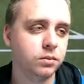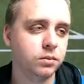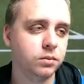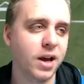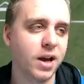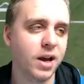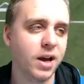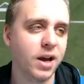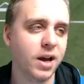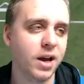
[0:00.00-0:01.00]
Or I think
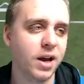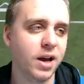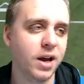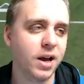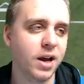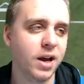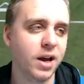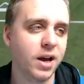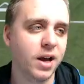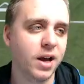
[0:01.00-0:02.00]
I'd even
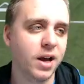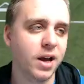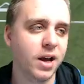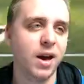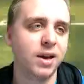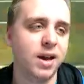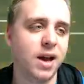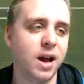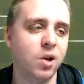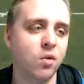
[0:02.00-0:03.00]
prioritize running back
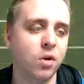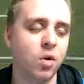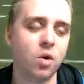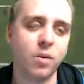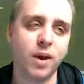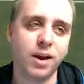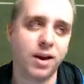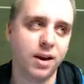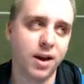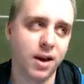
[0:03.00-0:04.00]
AI over
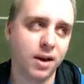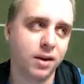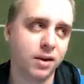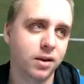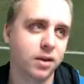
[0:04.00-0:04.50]
quarterback AI.